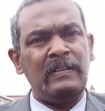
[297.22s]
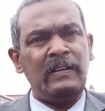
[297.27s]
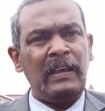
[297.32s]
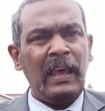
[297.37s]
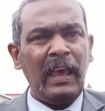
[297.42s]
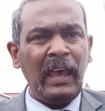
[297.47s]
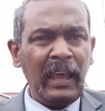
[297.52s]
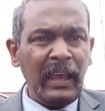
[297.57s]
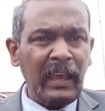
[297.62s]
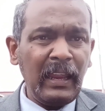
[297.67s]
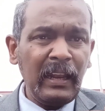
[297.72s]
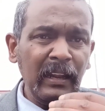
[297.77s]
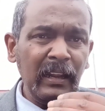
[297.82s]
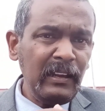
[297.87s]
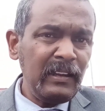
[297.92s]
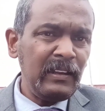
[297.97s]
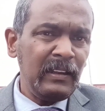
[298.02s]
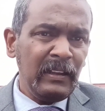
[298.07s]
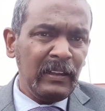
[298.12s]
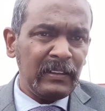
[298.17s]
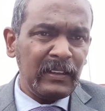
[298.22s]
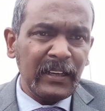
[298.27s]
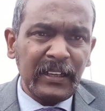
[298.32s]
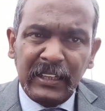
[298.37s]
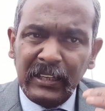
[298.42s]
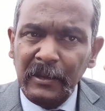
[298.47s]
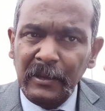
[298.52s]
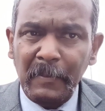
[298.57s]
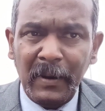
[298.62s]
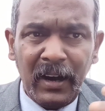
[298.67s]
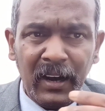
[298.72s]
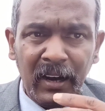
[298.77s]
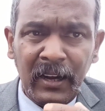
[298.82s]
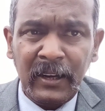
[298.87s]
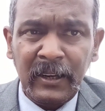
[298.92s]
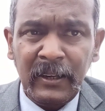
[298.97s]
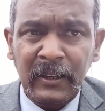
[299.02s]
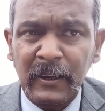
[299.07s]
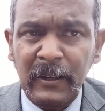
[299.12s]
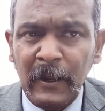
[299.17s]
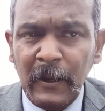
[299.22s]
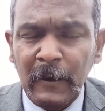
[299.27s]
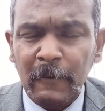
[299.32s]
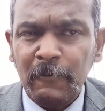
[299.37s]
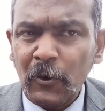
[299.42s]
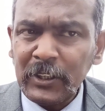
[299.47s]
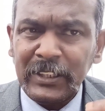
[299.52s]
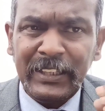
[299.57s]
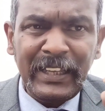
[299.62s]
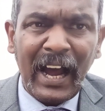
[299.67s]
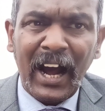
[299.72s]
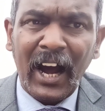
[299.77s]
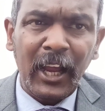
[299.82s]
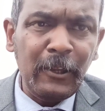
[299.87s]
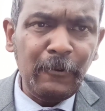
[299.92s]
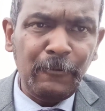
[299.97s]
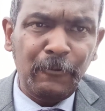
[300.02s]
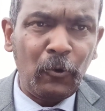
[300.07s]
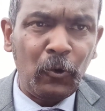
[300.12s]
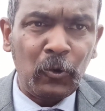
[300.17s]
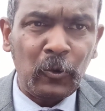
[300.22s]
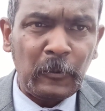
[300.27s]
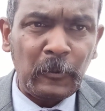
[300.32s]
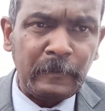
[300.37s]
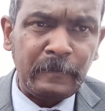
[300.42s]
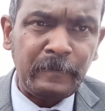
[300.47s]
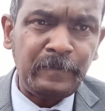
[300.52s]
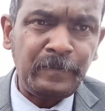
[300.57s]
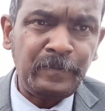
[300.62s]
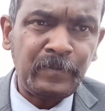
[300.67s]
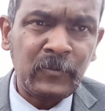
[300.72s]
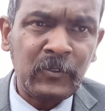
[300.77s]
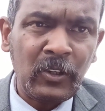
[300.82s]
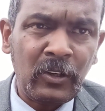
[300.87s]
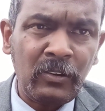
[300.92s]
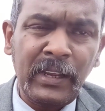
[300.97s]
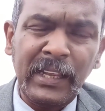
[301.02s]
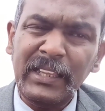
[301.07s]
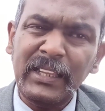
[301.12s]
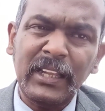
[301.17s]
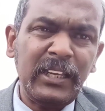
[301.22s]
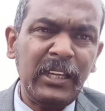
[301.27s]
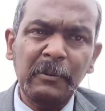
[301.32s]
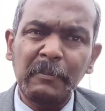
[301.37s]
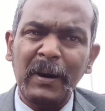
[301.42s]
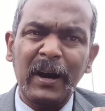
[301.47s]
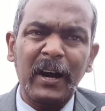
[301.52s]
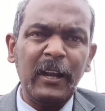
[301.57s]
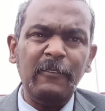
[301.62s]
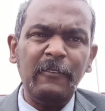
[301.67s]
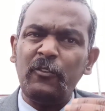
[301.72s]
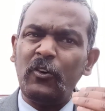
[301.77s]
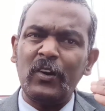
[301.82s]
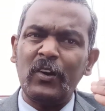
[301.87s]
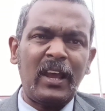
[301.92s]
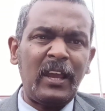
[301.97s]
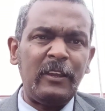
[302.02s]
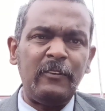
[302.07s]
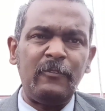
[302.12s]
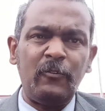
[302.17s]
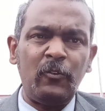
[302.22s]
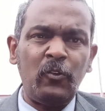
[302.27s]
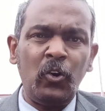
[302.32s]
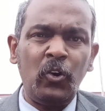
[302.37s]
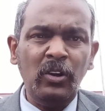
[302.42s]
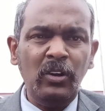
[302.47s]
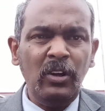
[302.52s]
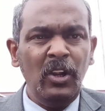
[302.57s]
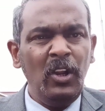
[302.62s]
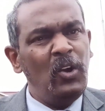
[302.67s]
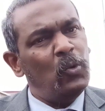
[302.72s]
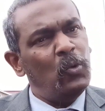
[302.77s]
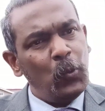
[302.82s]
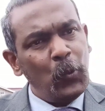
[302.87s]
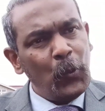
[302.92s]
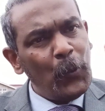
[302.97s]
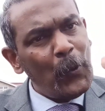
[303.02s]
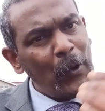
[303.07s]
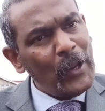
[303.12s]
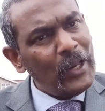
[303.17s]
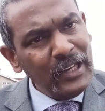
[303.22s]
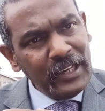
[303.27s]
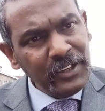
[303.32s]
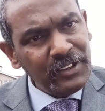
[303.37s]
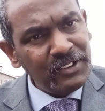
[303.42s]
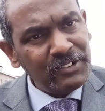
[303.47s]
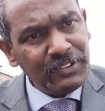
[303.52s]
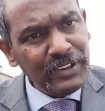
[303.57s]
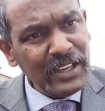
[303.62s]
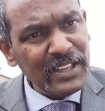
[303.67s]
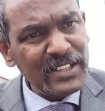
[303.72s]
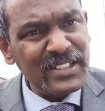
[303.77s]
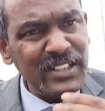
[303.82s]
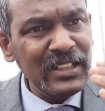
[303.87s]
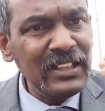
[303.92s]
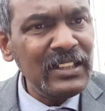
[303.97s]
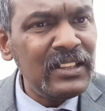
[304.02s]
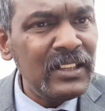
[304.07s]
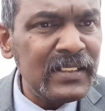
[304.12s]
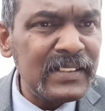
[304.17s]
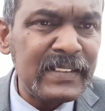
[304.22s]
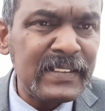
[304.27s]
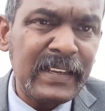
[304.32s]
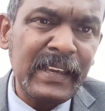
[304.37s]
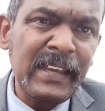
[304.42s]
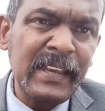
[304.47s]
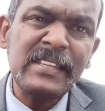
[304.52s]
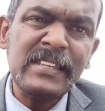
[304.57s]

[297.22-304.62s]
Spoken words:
and the demand for the iPhone All right, the demand for iPhone will increase in this case